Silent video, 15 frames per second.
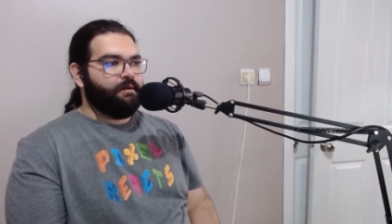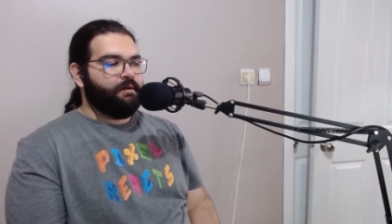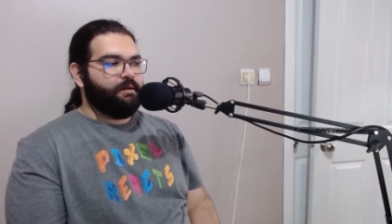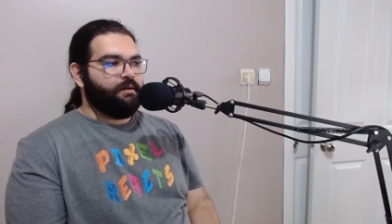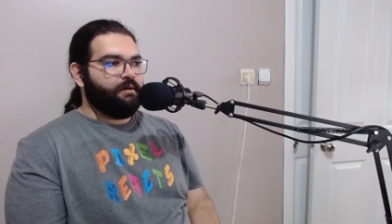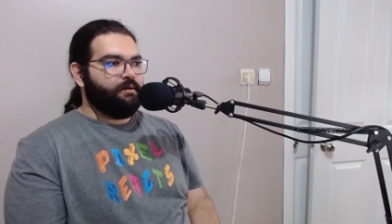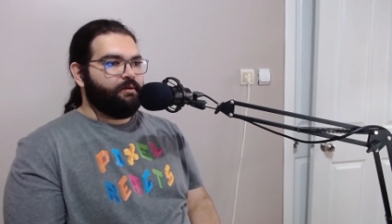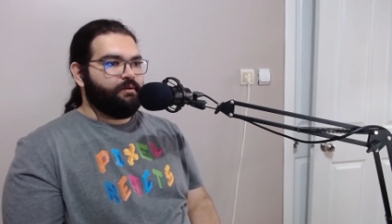
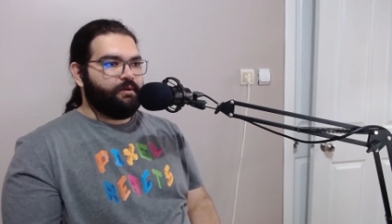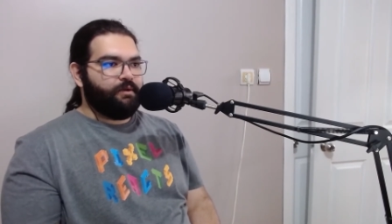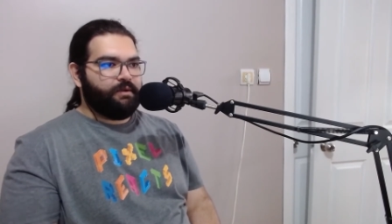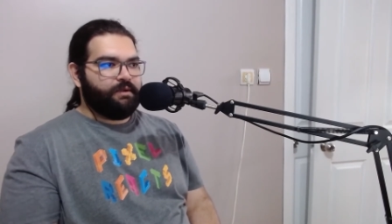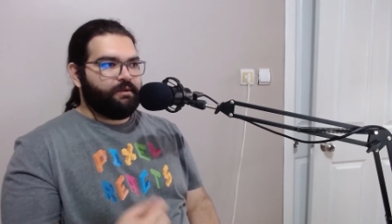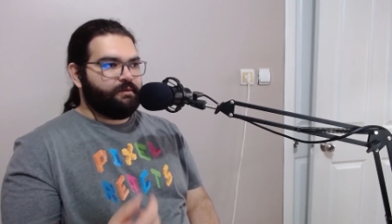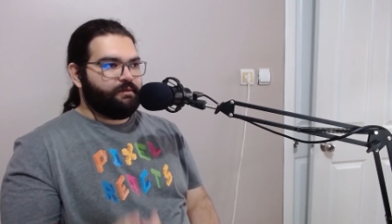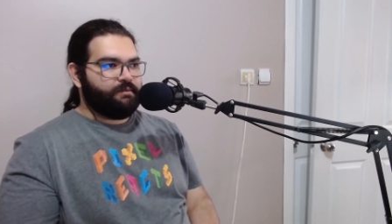uh, you
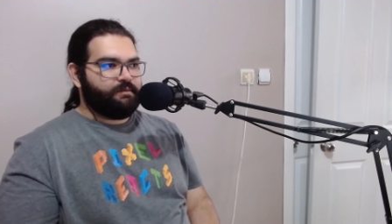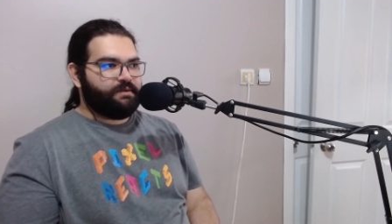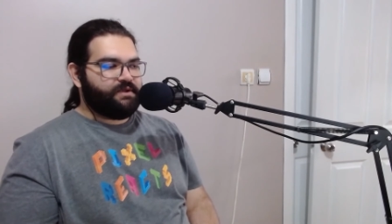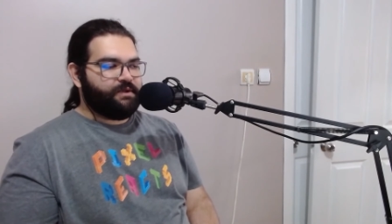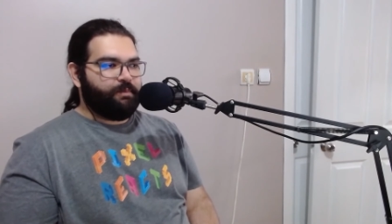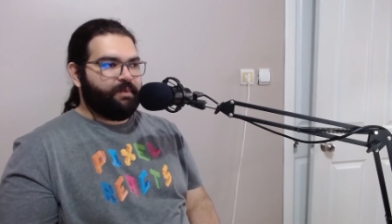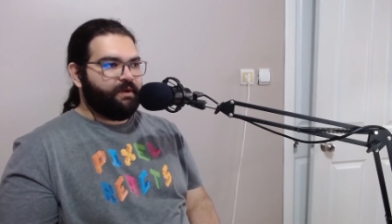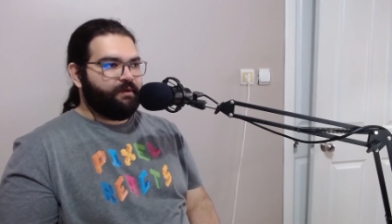are
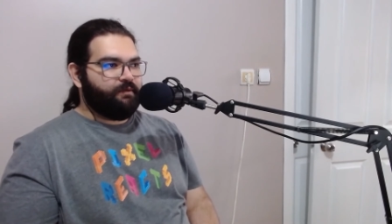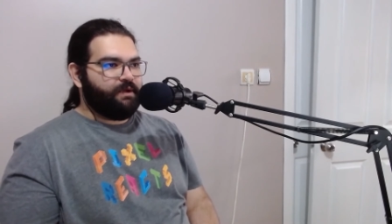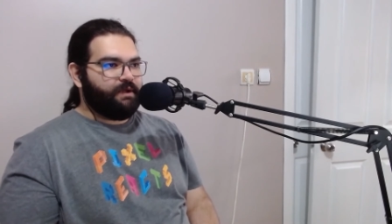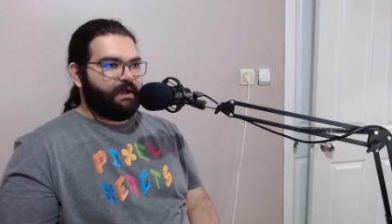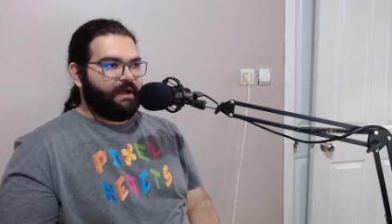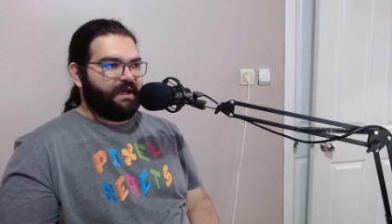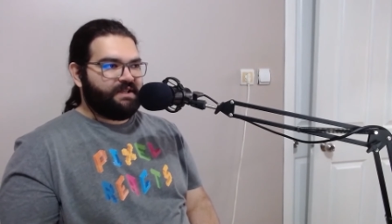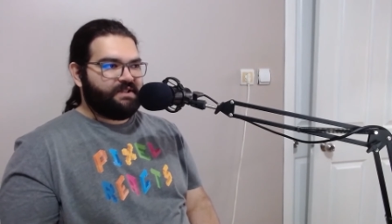spin
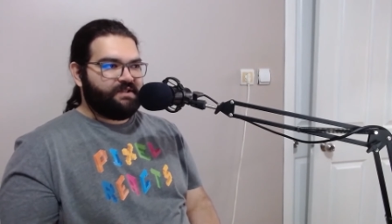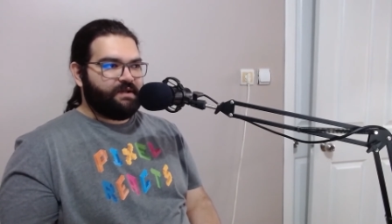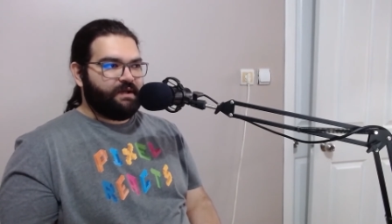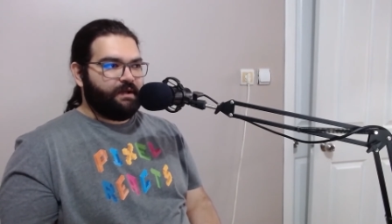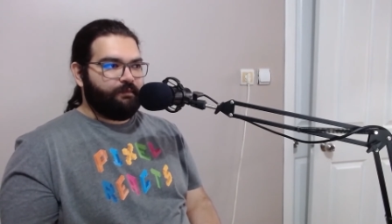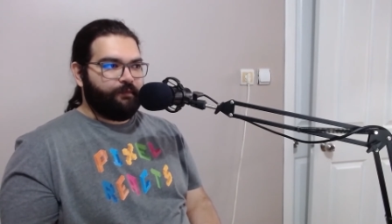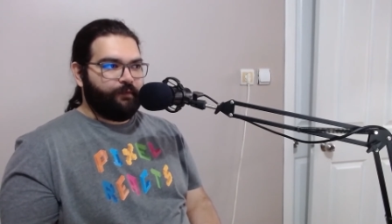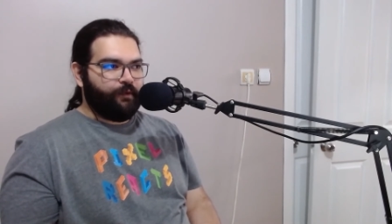with
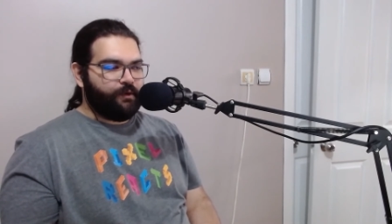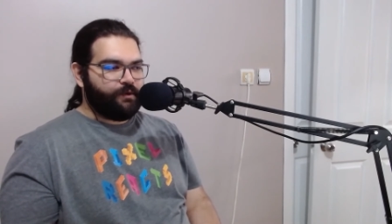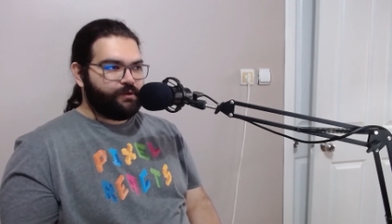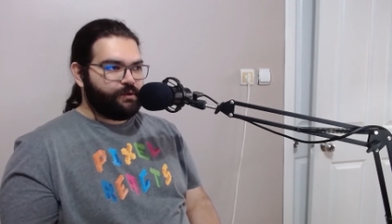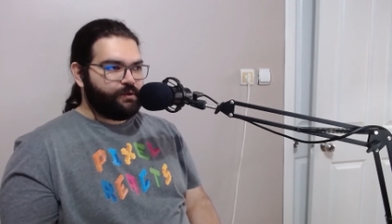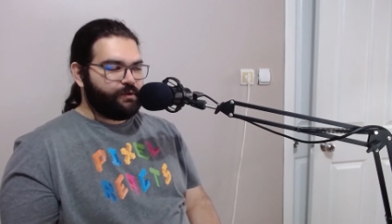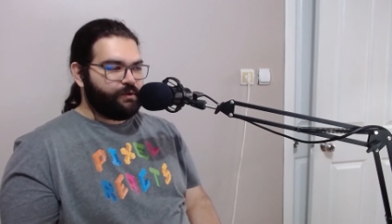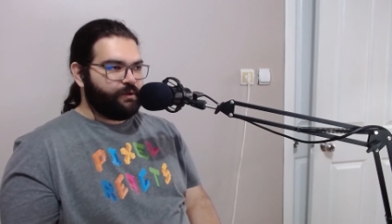extreme
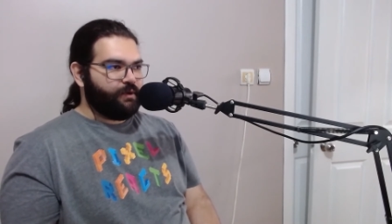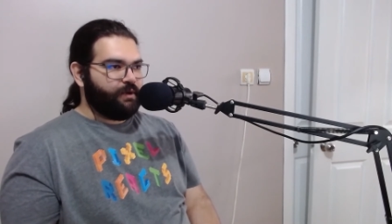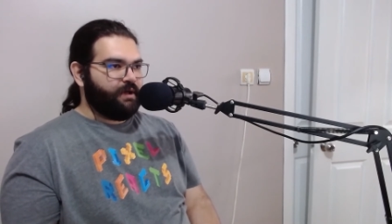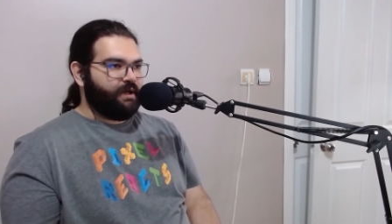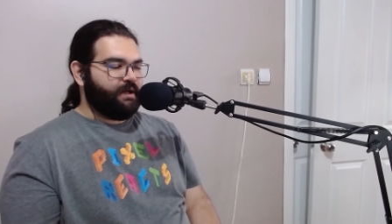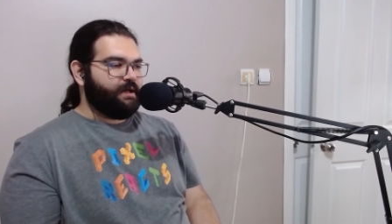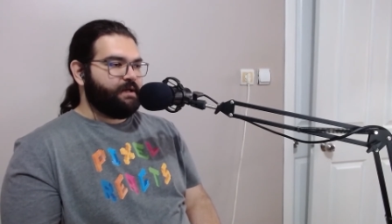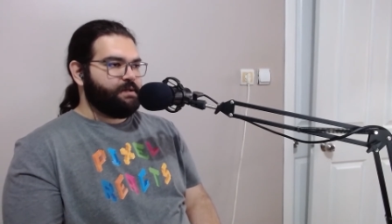force,
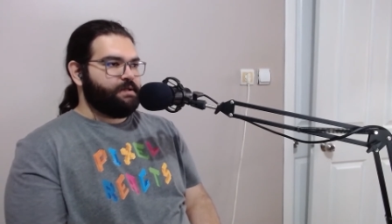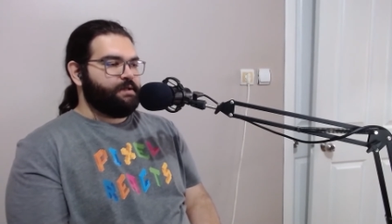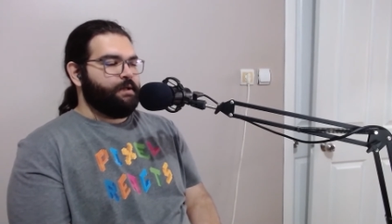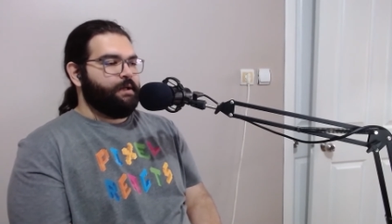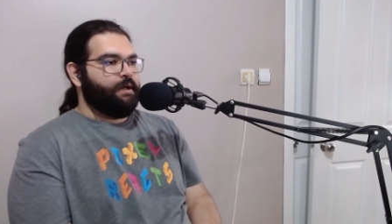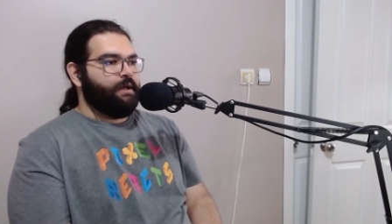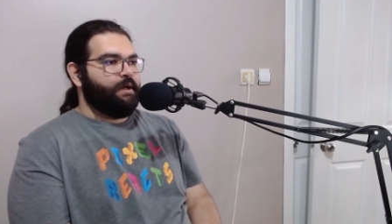I guess.